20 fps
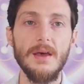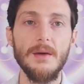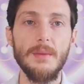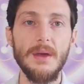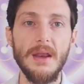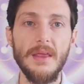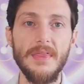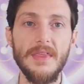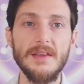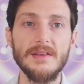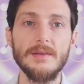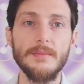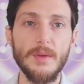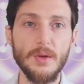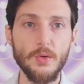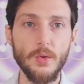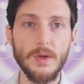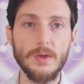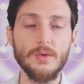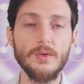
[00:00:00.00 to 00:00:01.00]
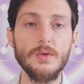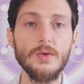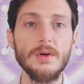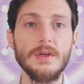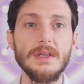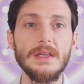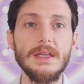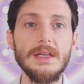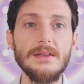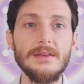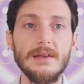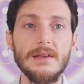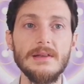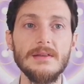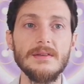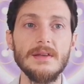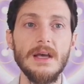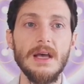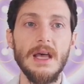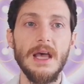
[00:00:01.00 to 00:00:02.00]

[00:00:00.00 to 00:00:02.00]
things. I'm not going to go in details.